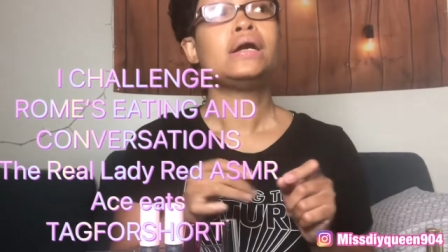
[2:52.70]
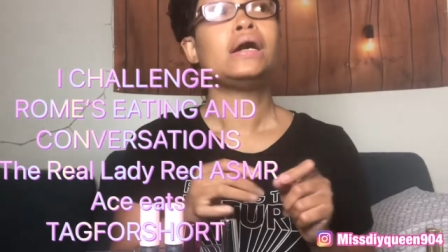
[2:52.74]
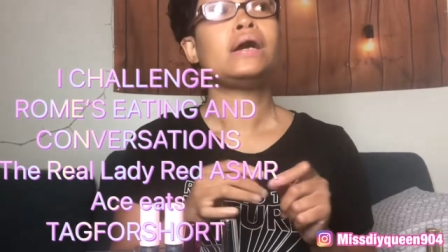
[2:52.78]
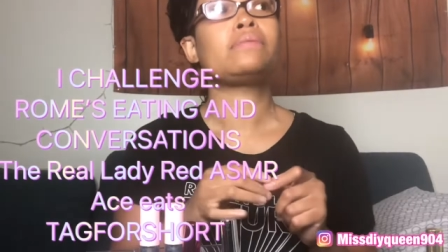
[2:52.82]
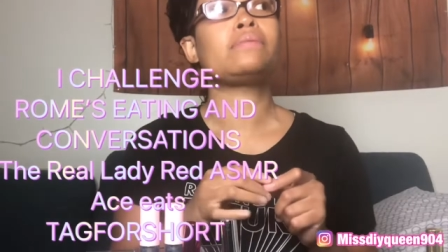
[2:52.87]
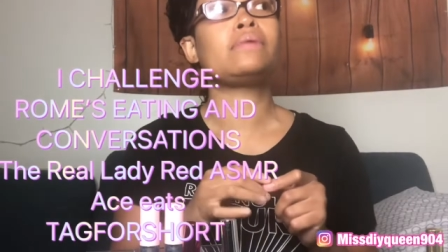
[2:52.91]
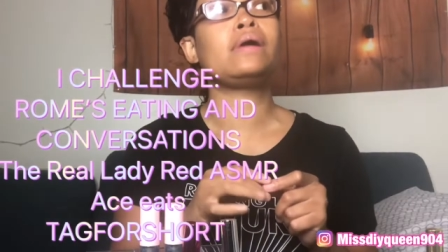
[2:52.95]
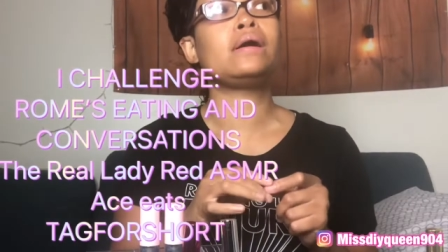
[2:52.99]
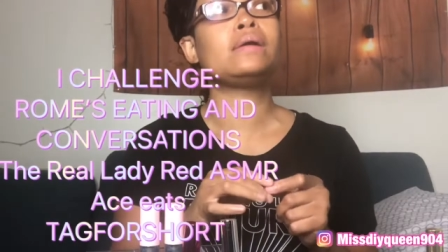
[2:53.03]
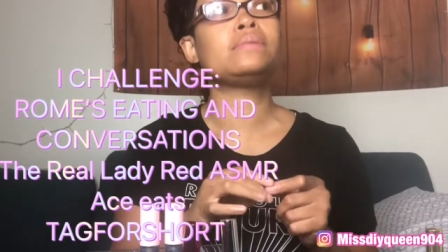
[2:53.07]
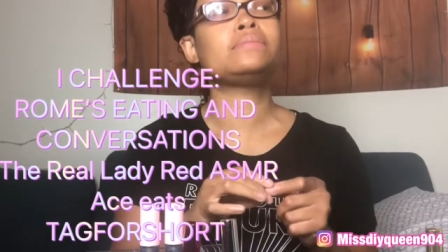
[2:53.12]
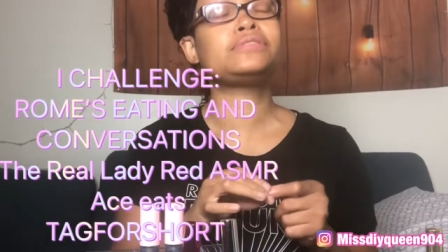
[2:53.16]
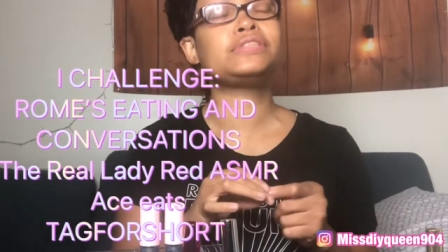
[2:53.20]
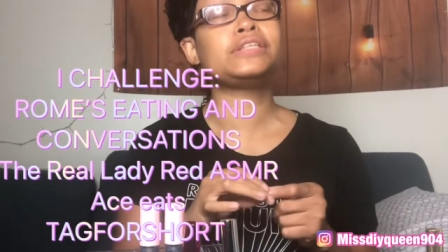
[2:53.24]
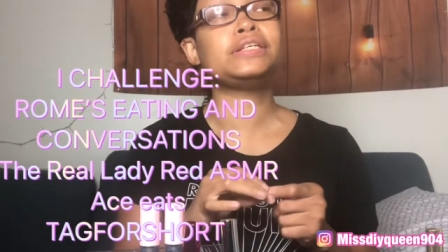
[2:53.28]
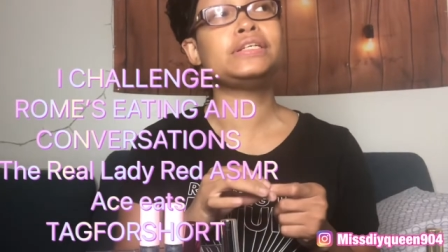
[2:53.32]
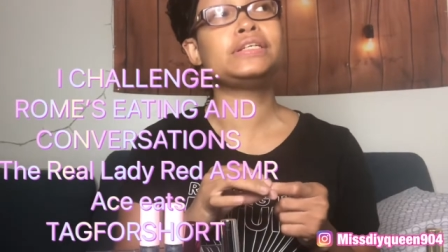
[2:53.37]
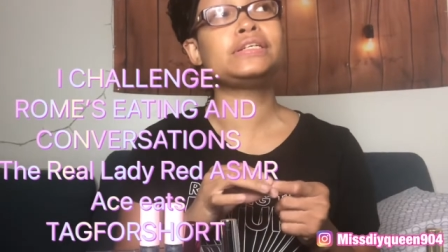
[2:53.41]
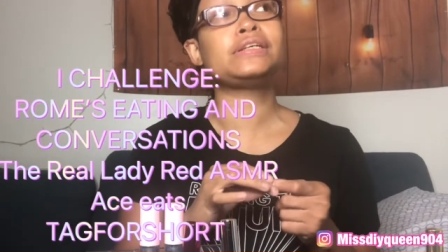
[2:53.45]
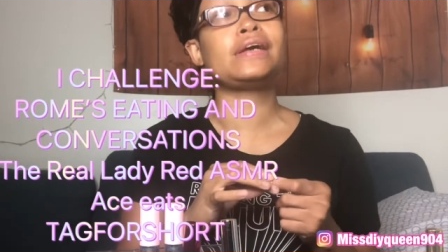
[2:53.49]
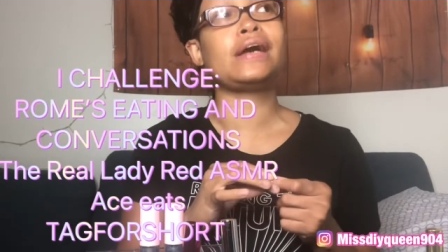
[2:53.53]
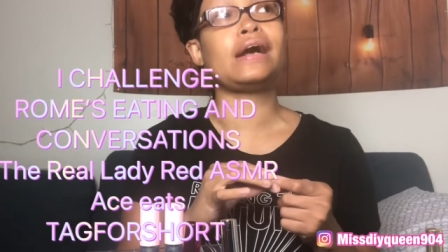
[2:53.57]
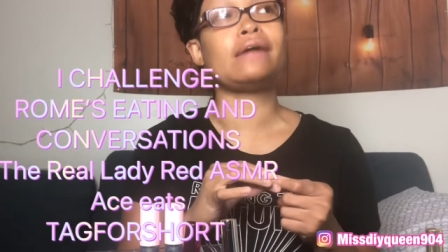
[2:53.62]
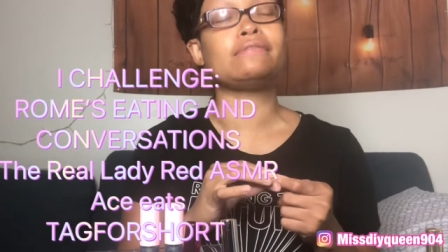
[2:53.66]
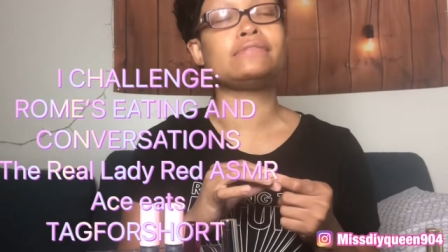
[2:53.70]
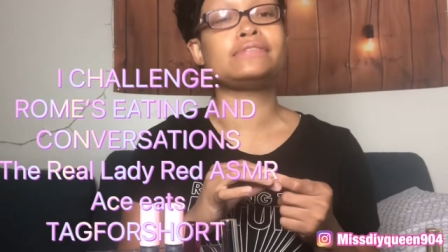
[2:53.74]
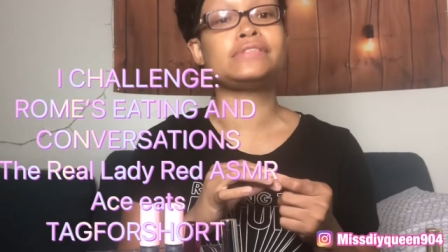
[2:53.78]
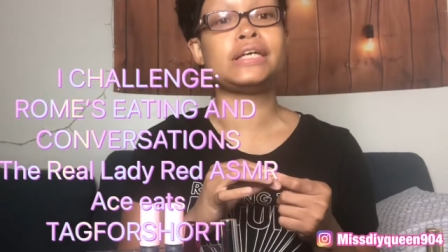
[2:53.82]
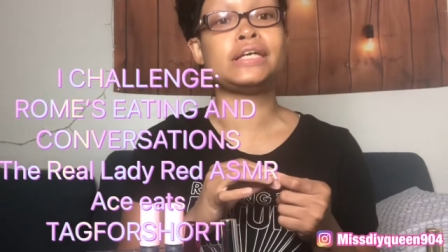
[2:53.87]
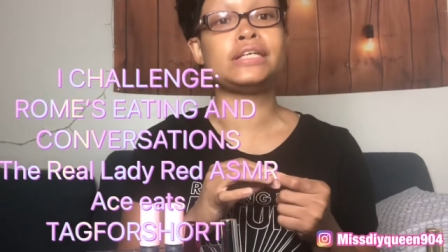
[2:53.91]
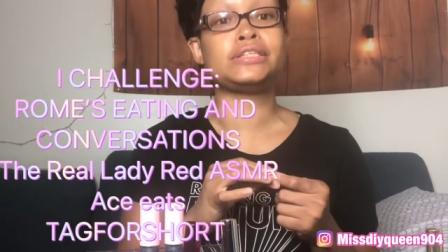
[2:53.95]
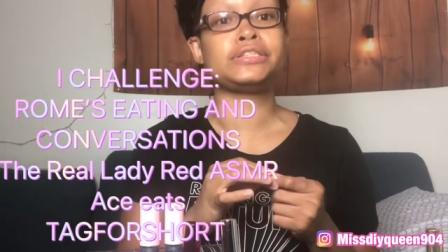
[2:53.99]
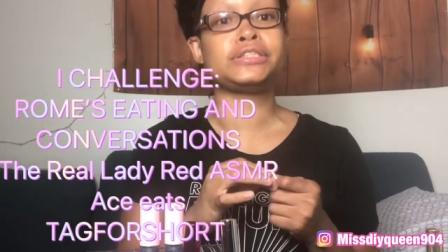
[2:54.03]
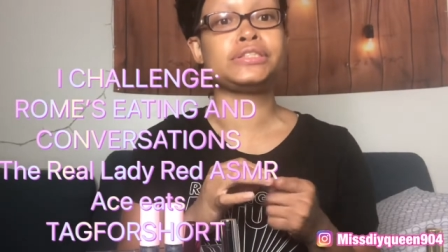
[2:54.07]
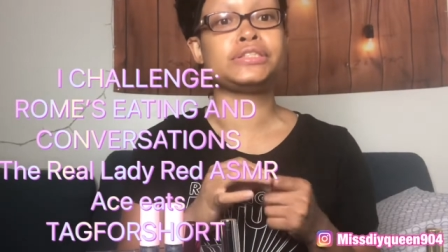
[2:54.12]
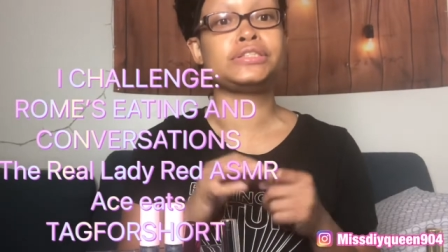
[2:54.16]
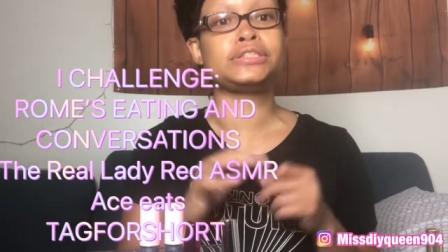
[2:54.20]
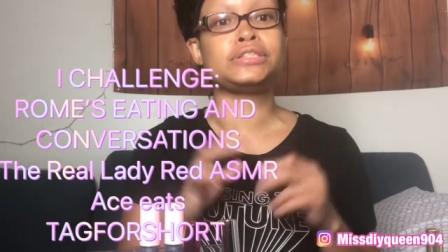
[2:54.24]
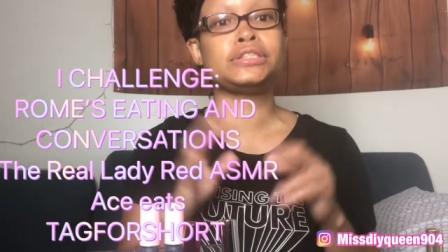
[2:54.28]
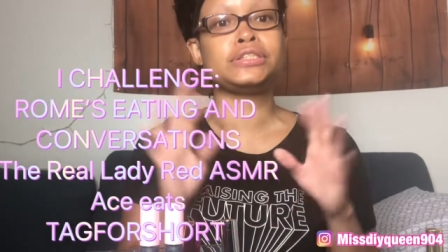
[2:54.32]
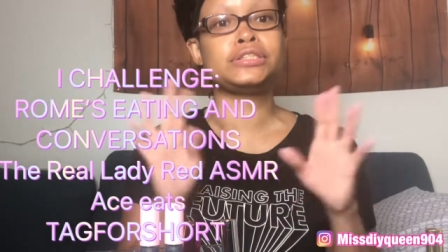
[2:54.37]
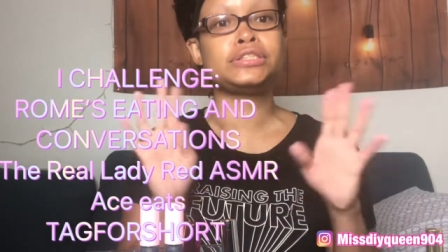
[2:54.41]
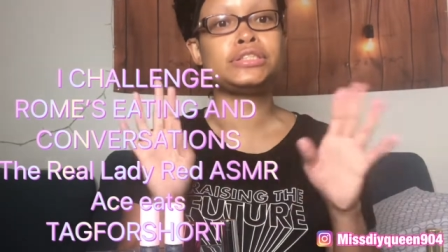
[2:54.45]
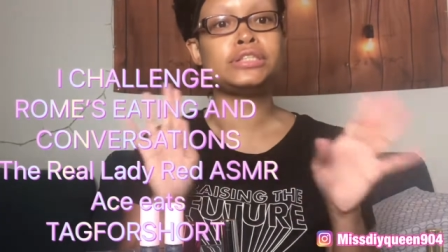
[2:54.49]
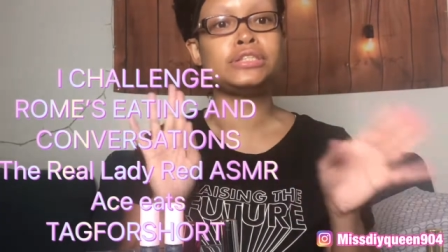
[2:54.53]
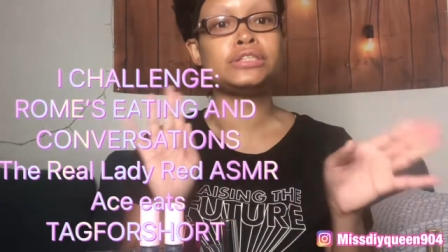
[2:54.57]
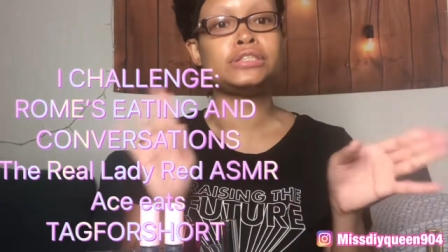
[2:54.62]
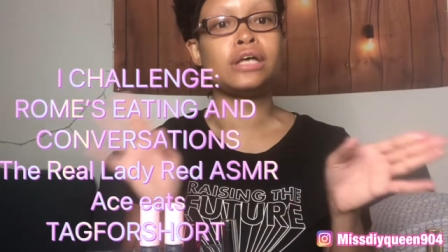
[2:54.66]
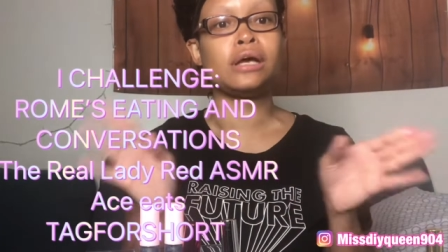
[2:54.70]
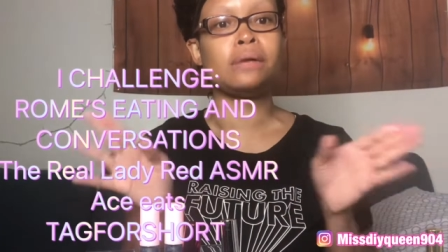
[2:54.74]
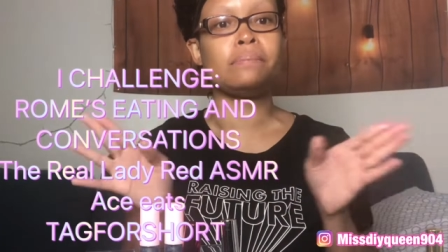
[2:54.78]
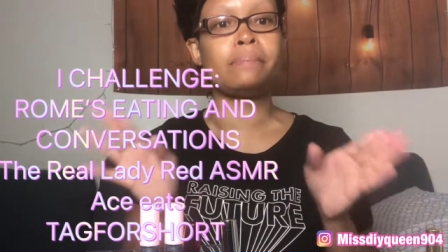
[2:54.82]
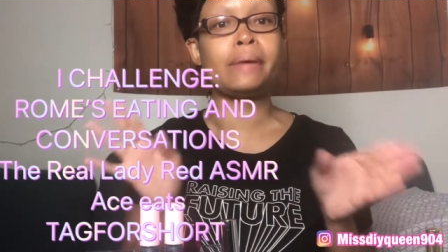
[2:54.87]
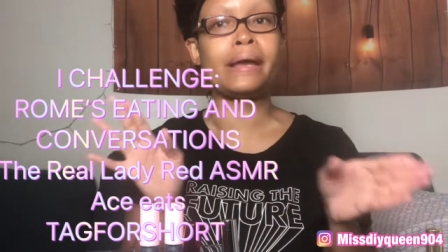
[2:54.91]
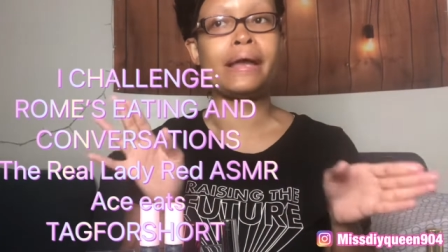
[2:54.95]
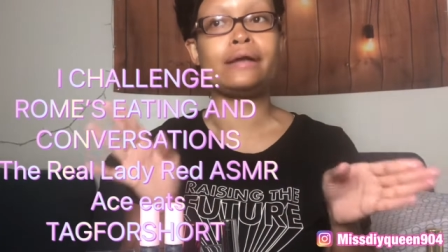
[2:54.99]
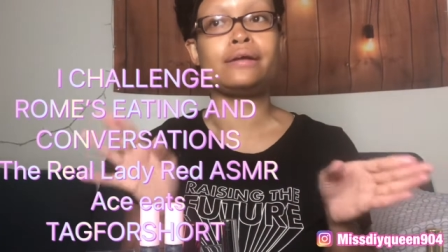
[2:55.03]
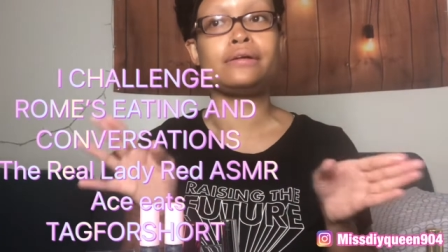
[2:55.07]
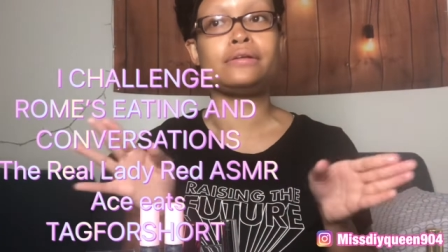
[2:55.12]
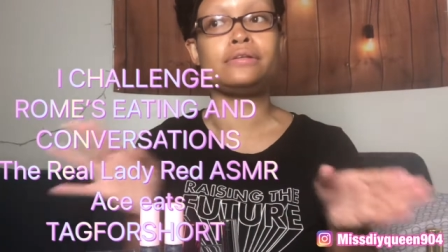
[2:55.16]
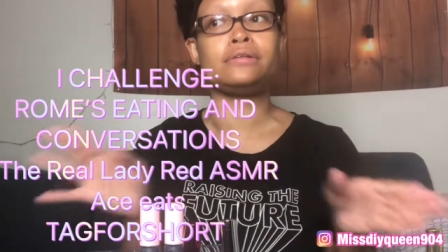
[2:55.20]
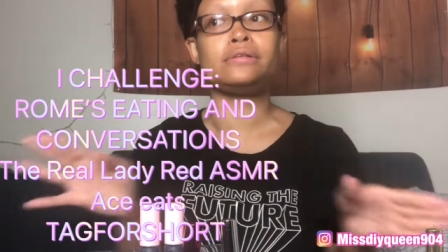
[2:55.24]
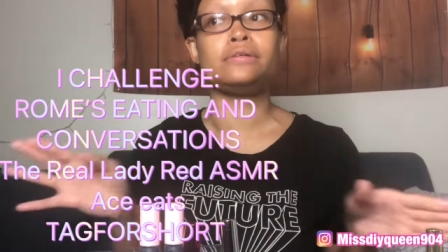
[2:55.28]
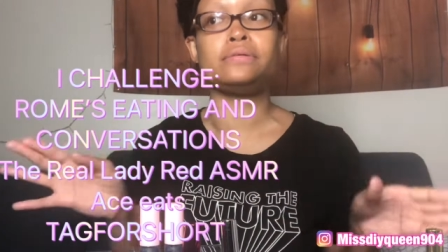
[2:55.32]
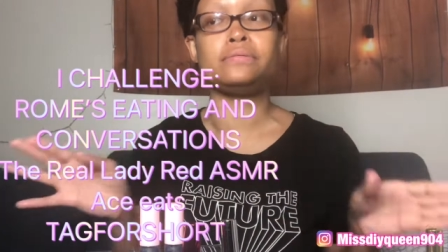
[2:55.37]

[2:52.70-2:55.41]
Rome's eating conversation. and she's up back